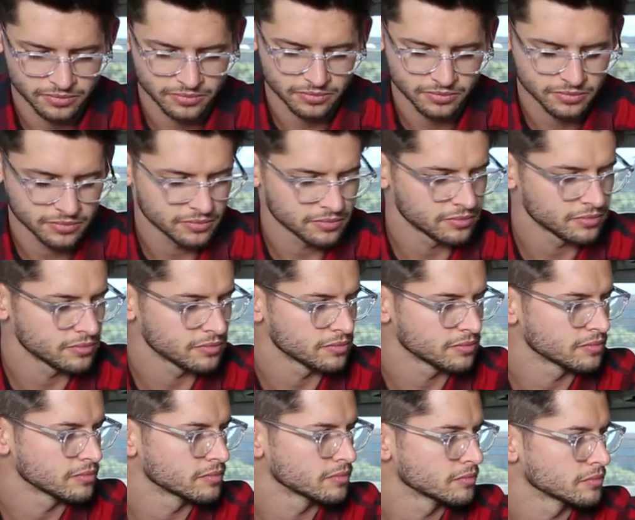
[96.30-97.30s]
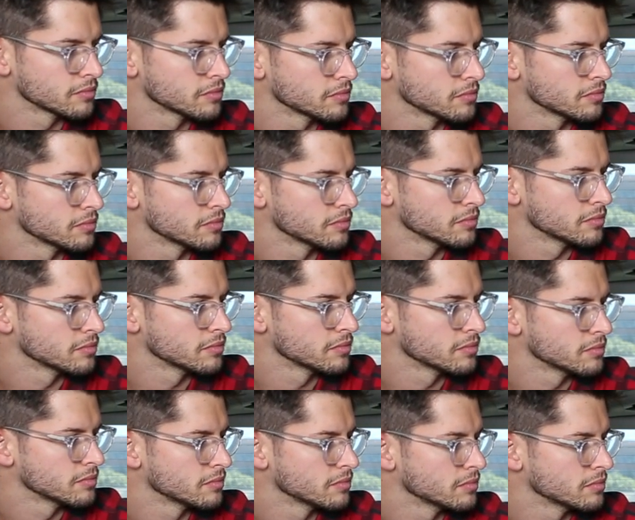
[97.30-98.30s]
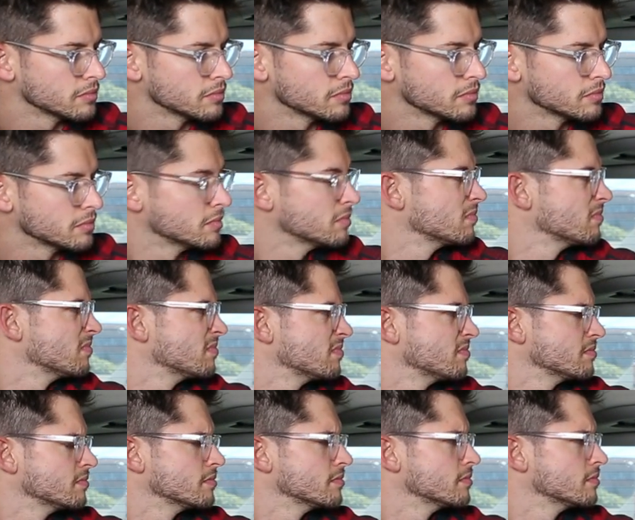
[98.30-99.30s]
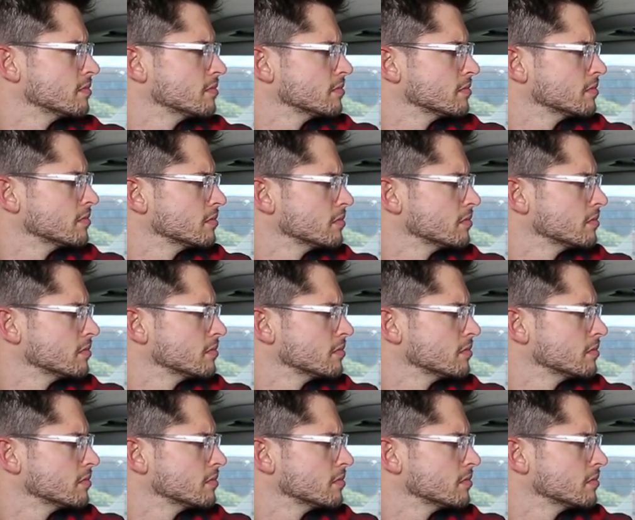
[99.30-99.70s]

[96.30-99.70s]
[no speech]